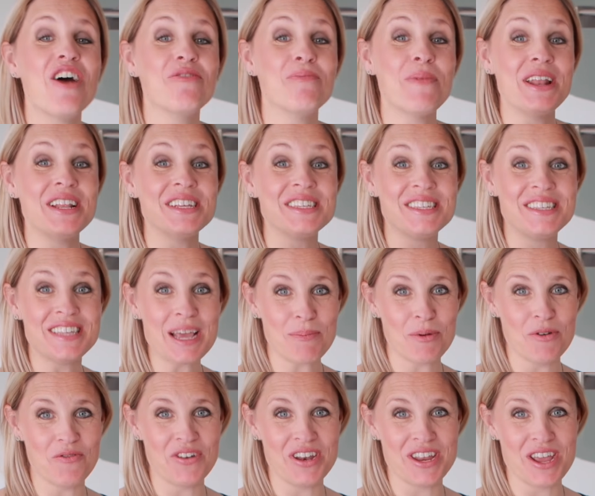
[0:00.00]
I've made a
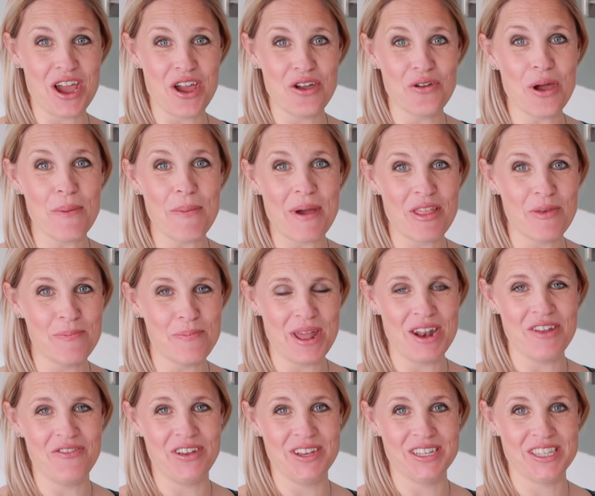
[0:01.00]
separate video about the
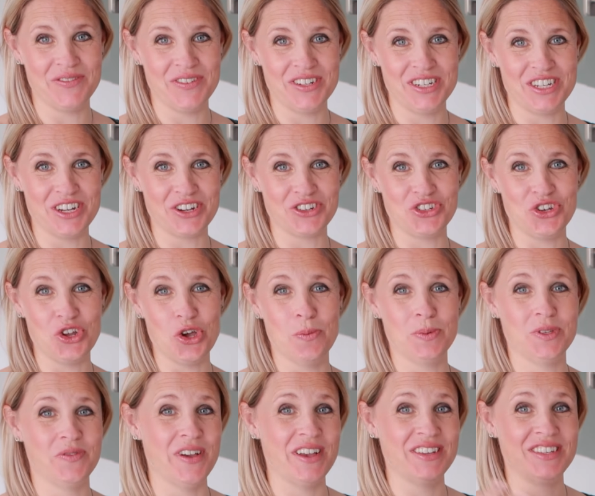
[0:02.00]
benefits of induction
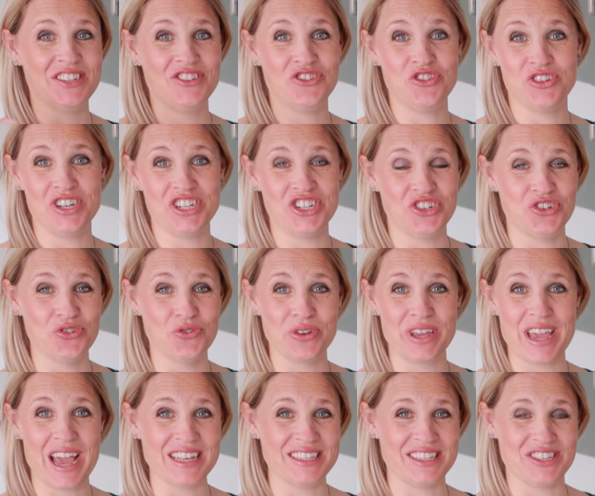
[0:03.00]
hobs versus traditional
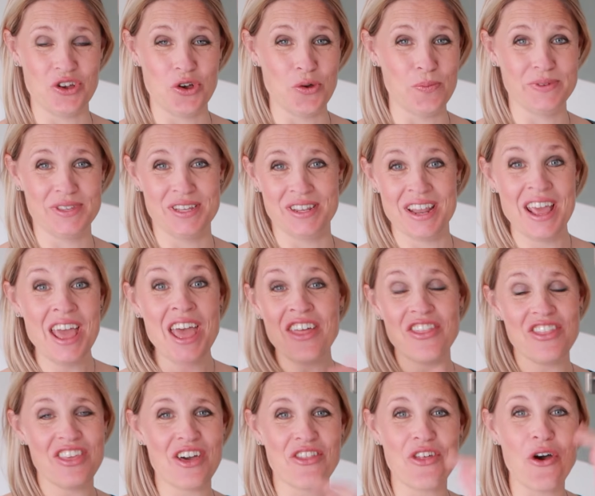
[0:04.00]
gas hobs and
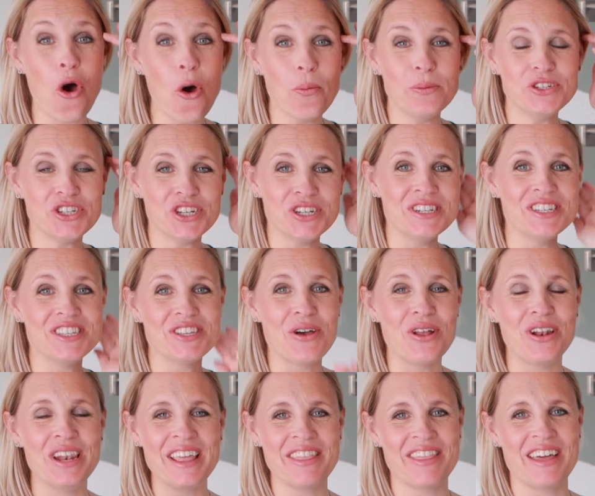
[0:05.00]
the other options, so
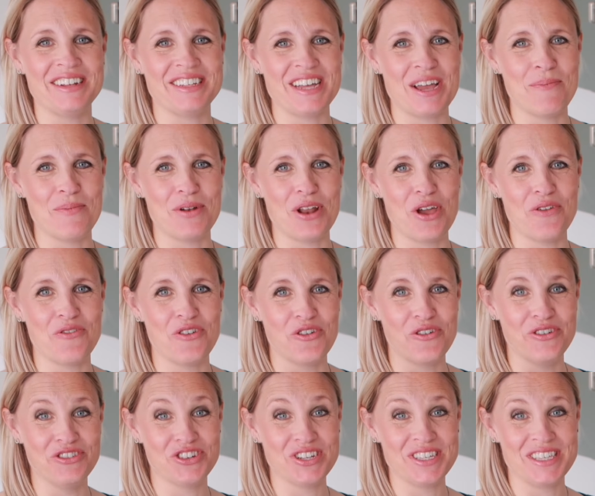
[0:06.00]
I'll link that down below if
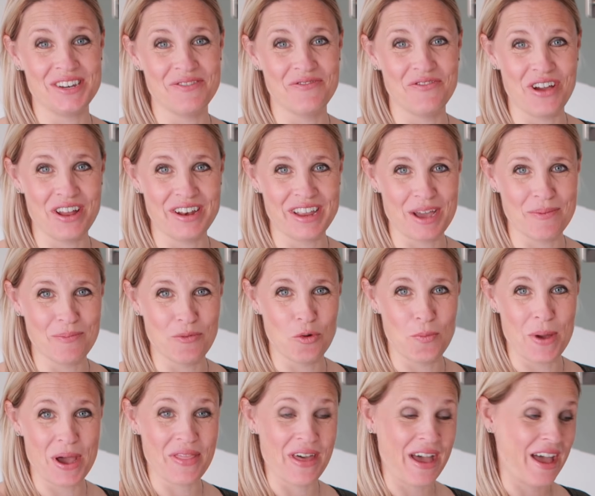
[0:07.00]
you're interested in finding out more
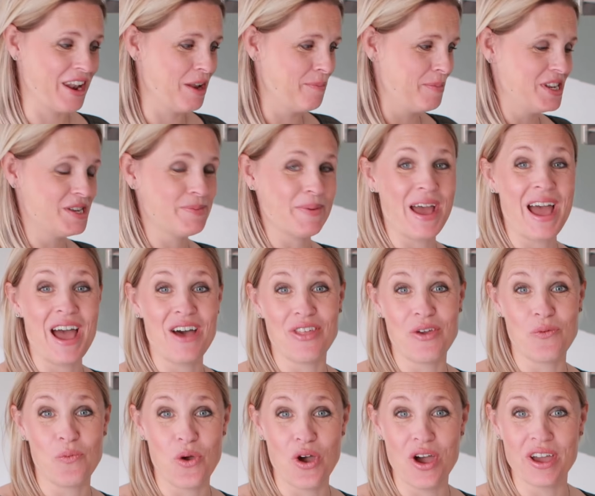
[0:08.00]
about that and a bit about how
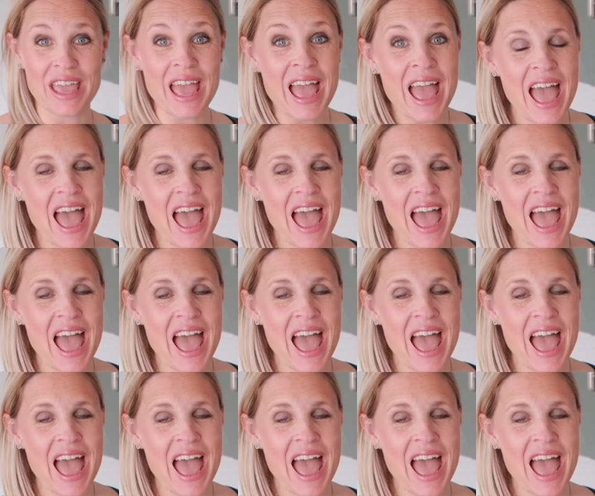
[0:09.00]
they work,